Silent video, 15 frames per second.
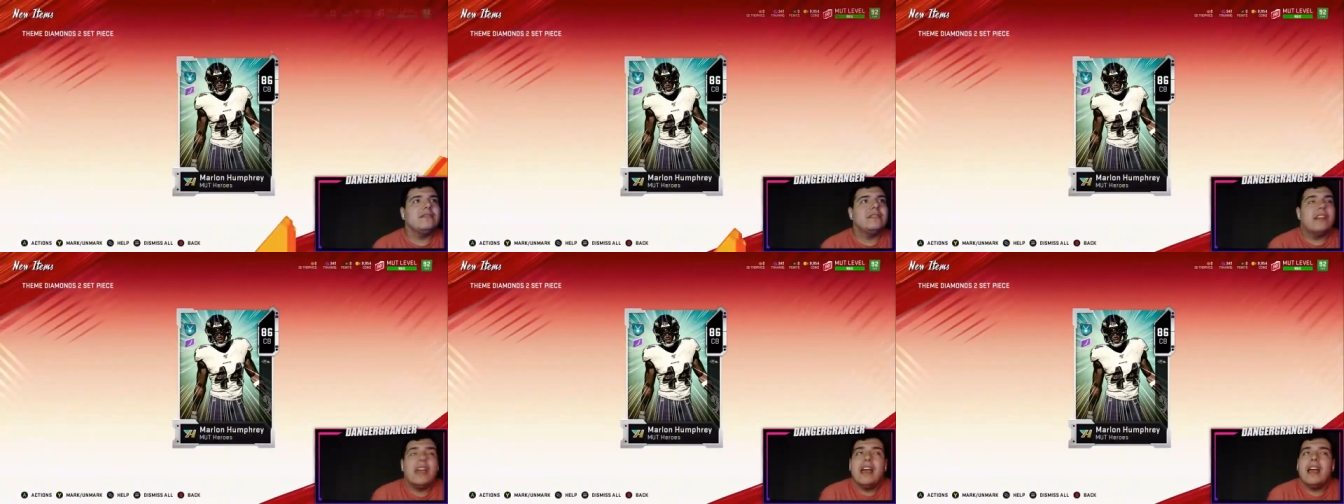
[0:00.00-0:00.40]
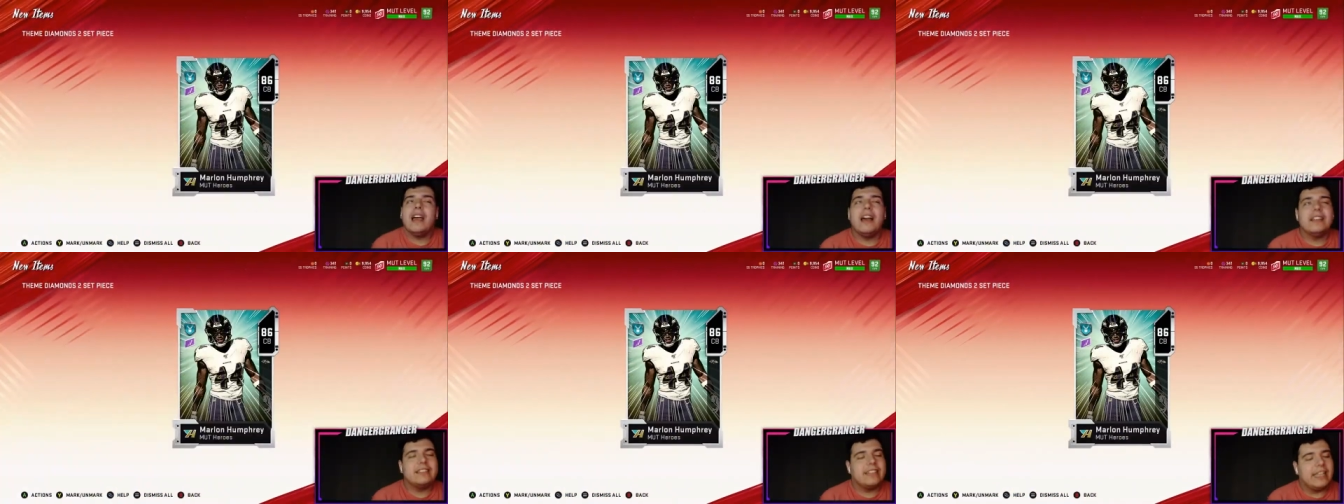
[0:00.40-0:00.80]
Uh,
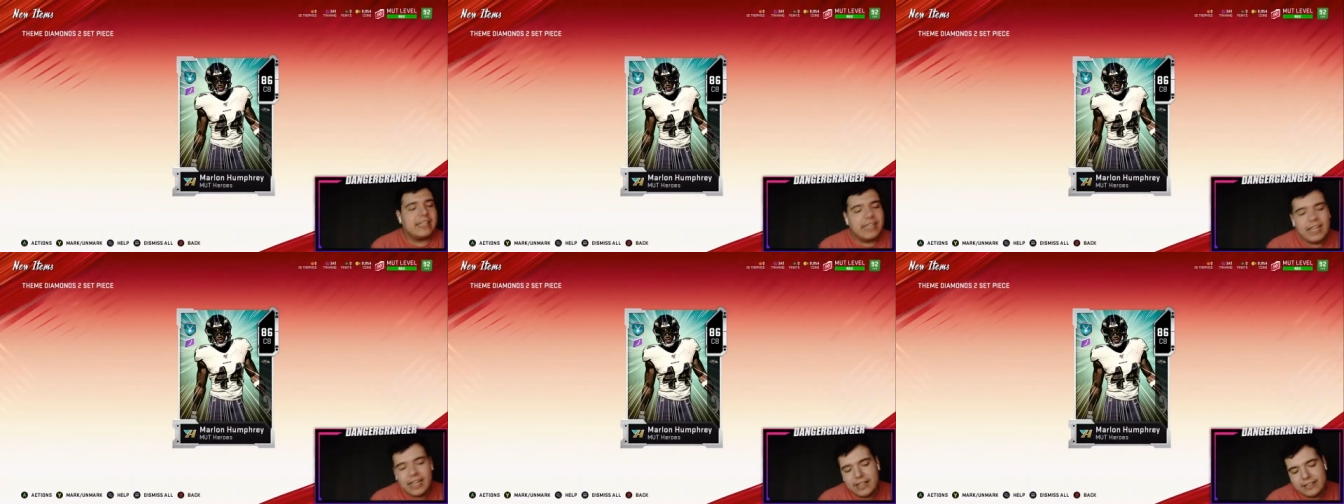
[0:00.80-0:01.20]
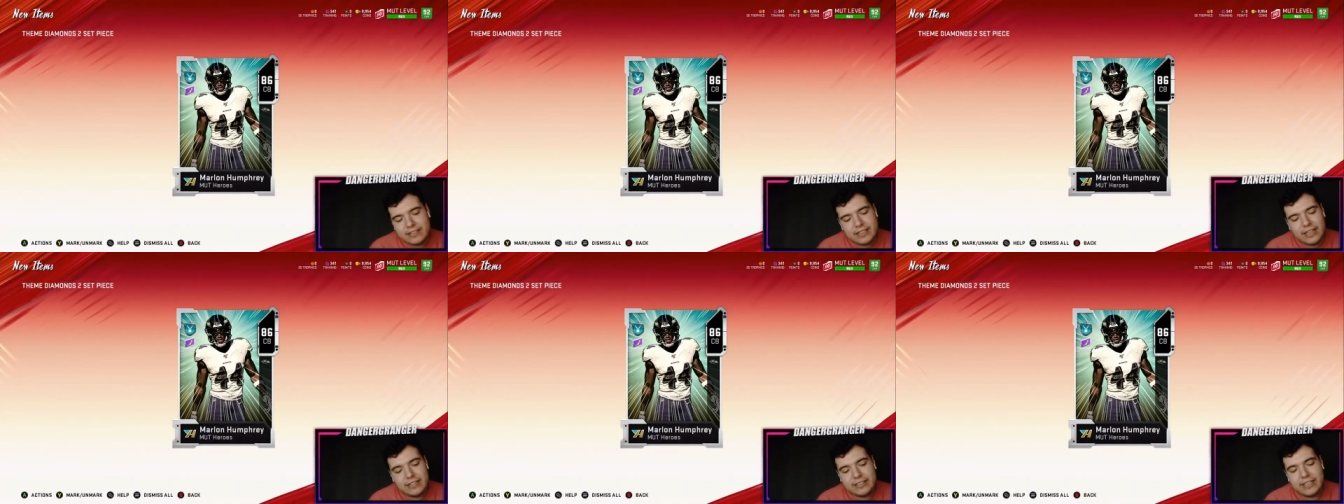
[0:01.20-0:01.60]
I'll take. I'll
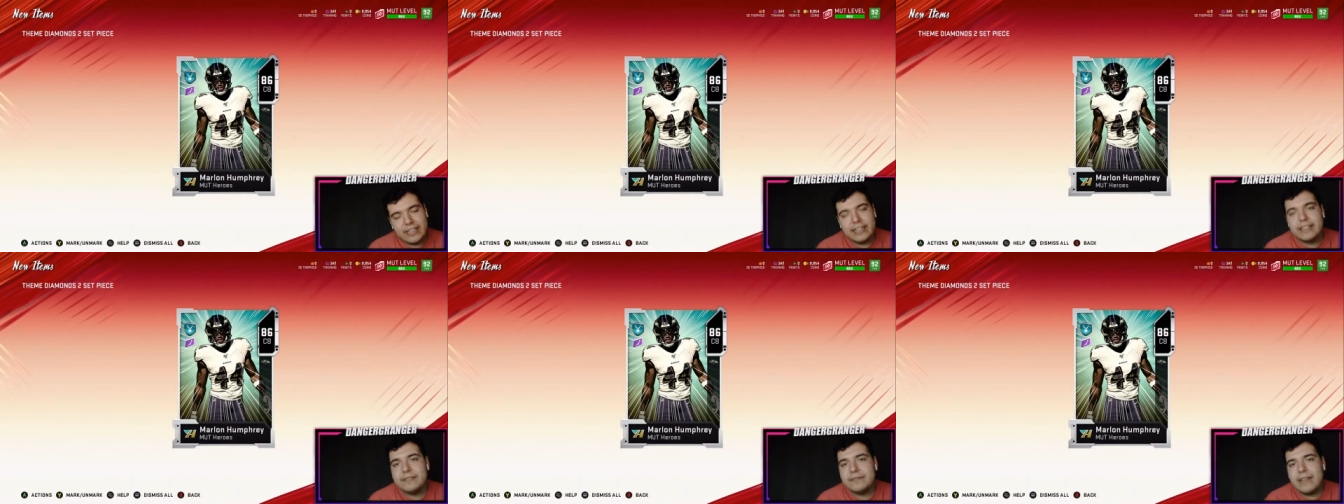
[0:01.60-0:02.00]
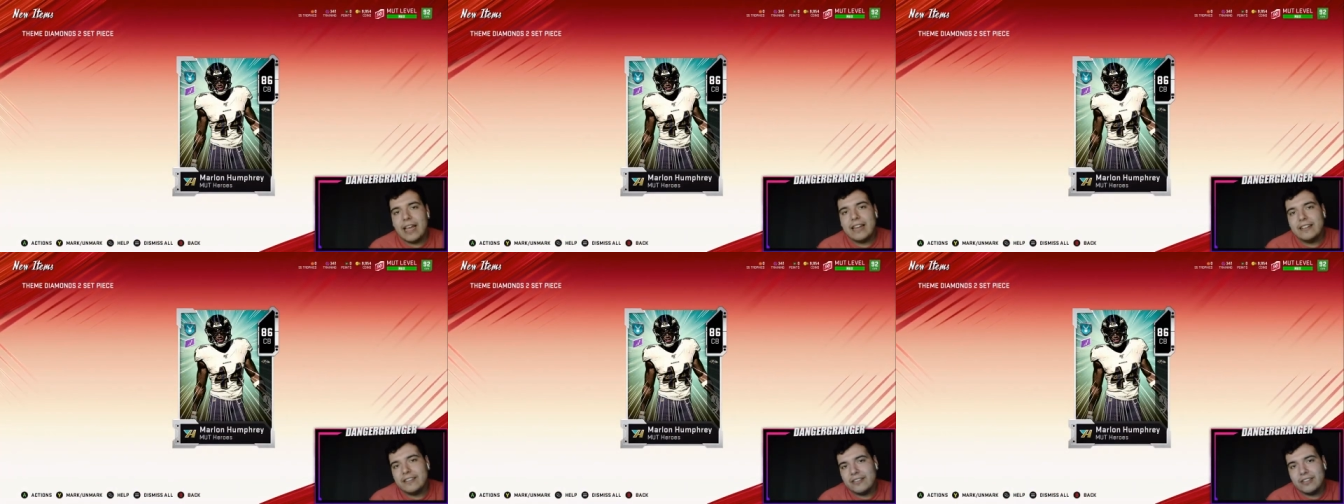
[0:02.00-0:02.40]
I'll take it. I
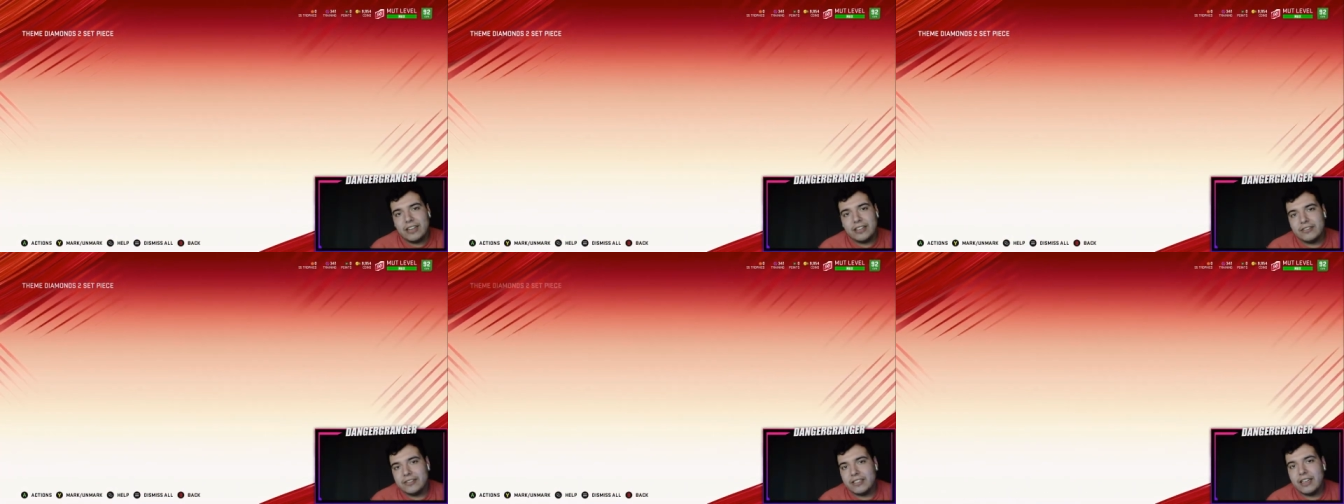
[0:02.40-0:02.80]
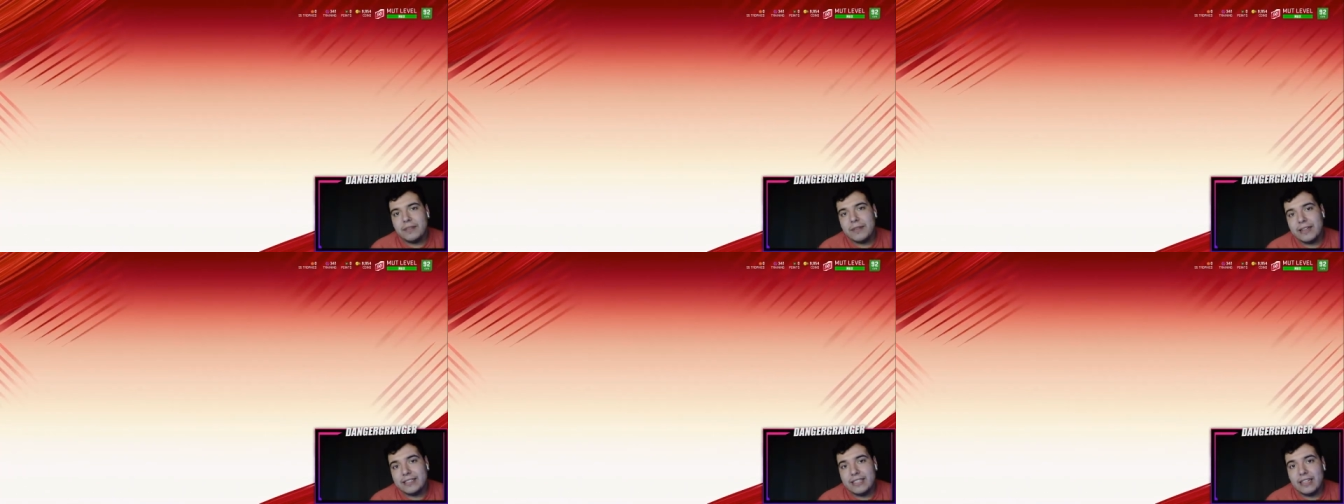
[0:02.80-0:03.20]
don't know what I'll do with it. I'll
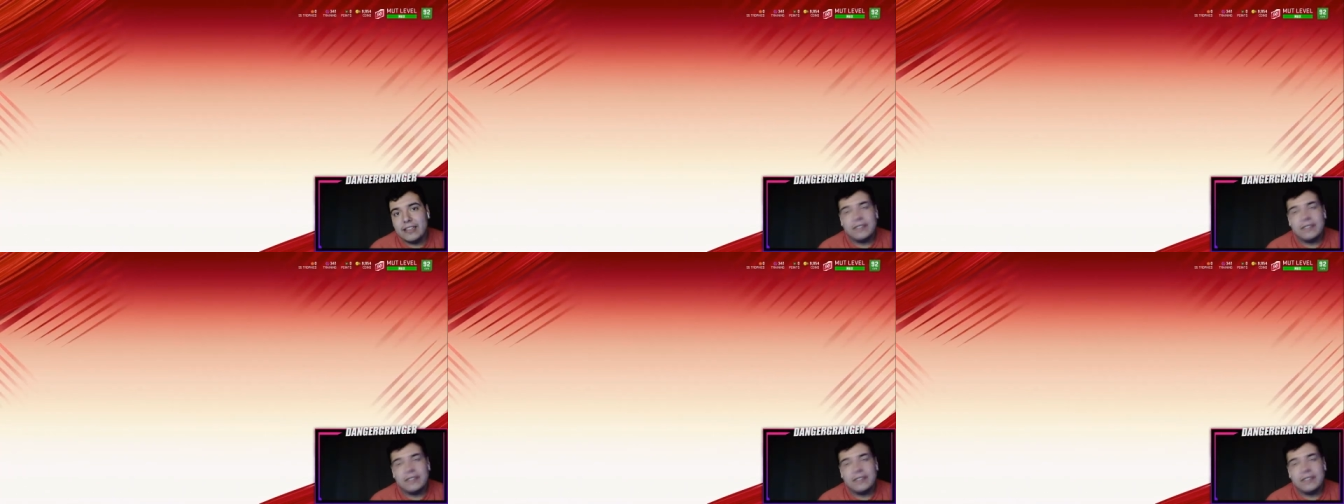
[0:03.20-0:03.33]
probably sell it.